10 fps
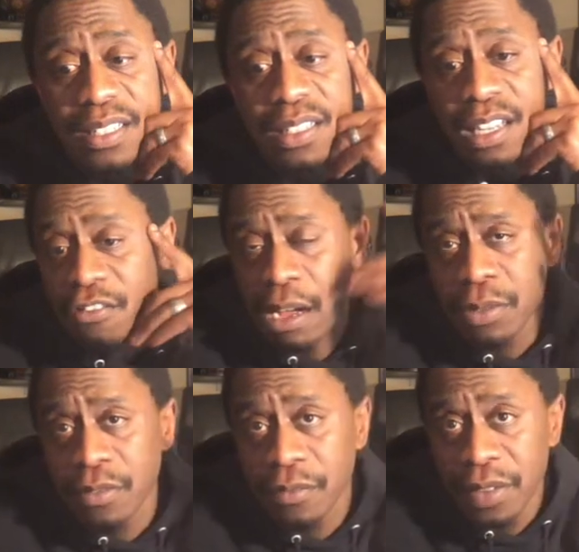They're crimes
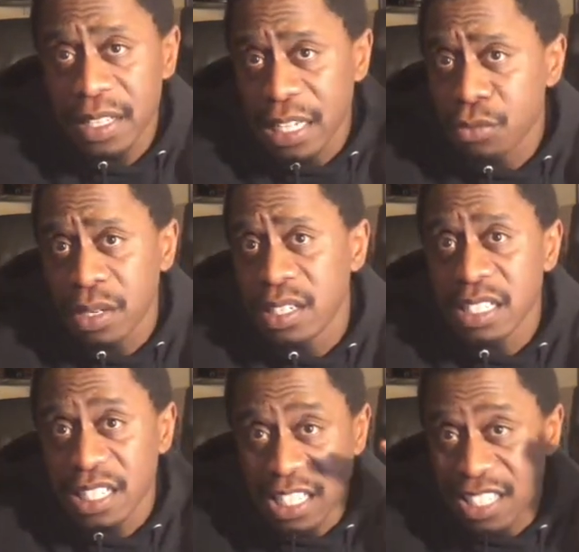of convenience. That's what it
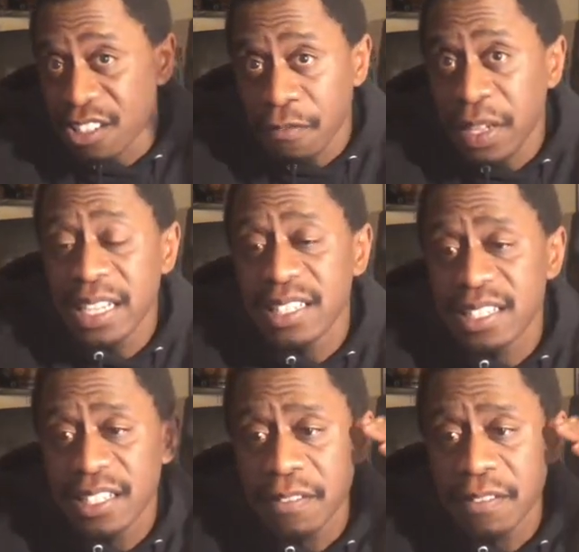is. It's convenience.